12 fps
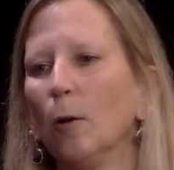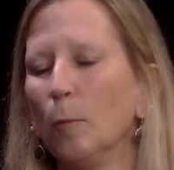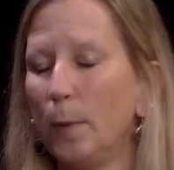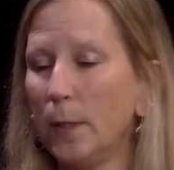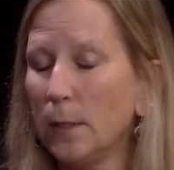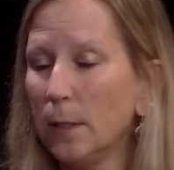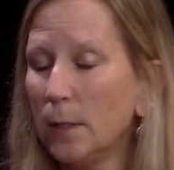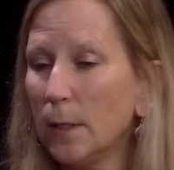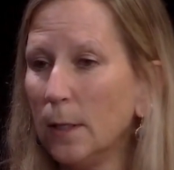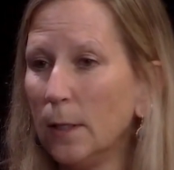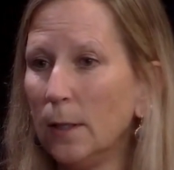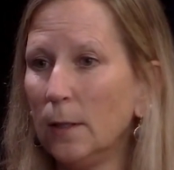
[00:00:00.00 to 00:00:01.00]
our
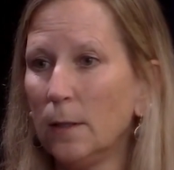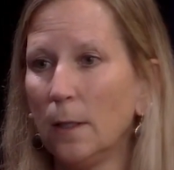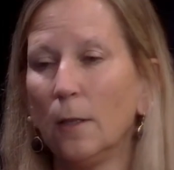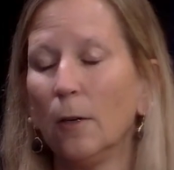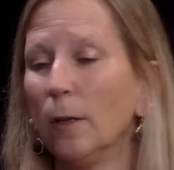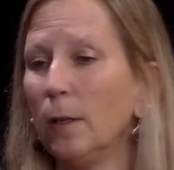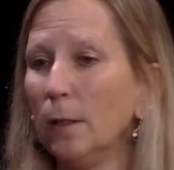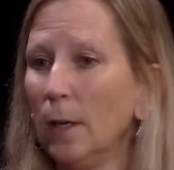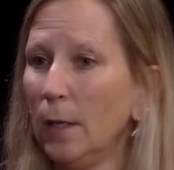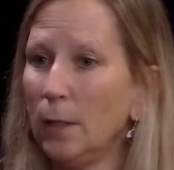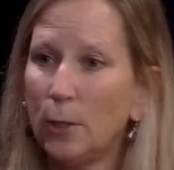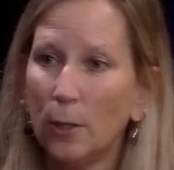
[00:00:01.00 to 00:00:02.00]
businesses and our
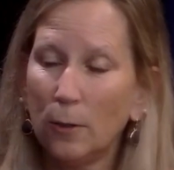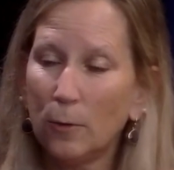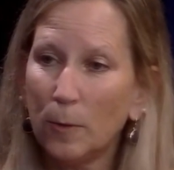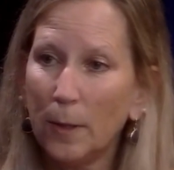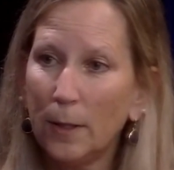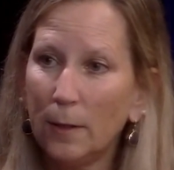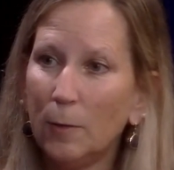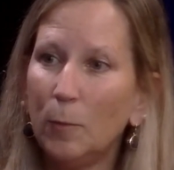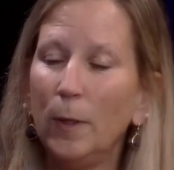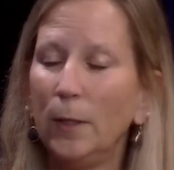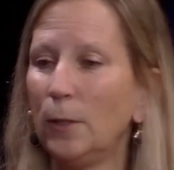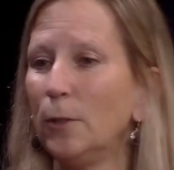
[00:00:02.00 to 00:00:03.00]
children,
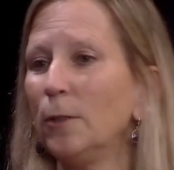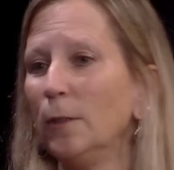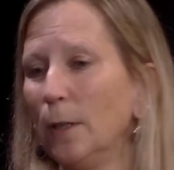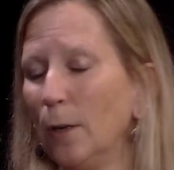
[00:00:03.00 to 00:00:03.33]
which,